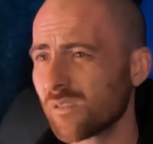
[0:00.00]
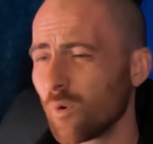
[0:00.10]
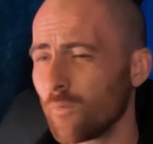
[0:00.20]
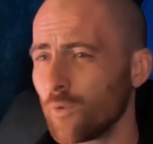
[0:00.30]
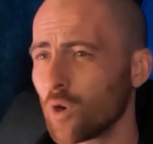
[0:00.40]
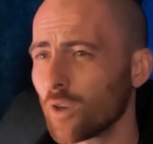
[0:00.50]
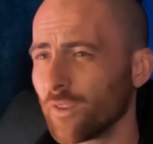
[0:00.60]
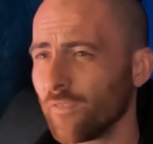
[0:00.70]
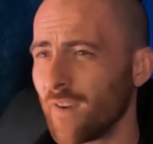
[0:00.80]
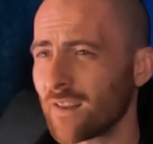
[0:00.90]
What have you got? The
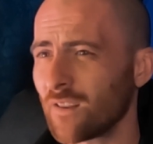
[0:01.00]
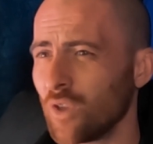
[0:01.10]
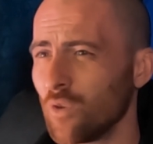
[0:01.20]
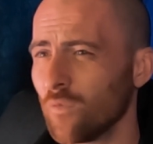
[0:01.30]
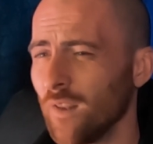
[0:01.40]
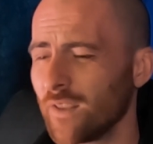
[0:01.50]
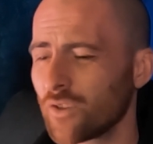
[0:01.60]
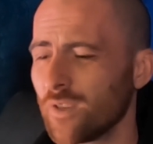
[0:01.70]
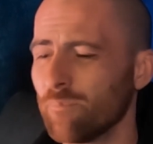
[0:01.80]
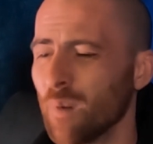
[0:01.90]
fact that you've
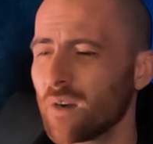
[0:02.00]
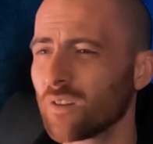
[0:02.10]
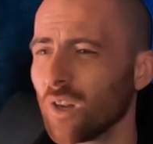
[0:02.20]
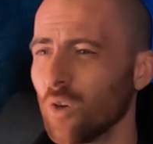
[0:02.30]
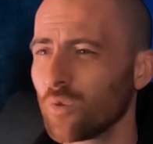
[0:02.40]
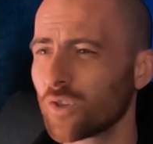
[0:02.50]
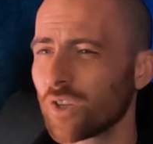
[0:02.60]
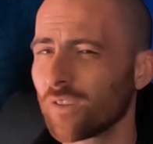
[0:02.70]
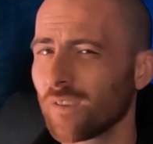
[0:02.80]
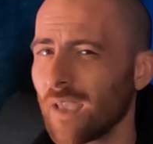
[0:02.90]
literally bunged a load of
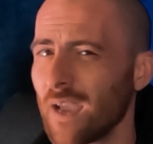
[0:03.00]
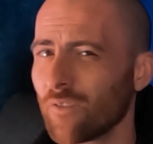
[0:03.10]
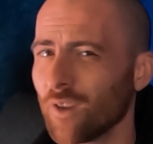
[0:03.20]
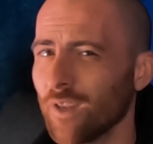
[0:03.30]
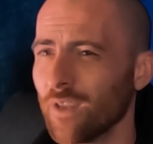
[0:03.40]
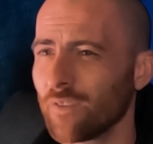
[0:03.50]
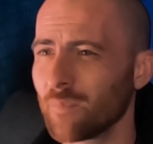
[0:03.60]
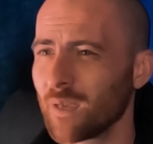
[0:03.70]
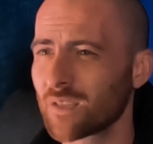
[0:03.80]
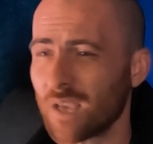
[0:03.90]
shit together and nothing
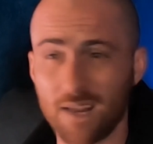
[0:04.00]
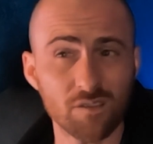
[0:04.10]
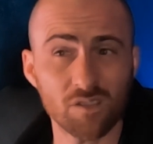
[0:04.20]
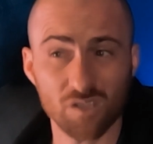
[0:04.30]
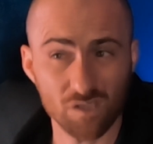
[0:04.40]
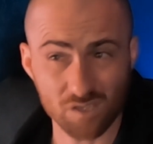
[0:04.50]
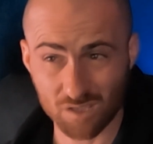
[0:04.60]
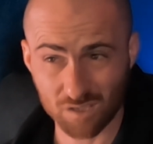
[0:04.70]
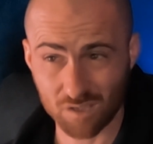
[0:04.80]
makes sense? Is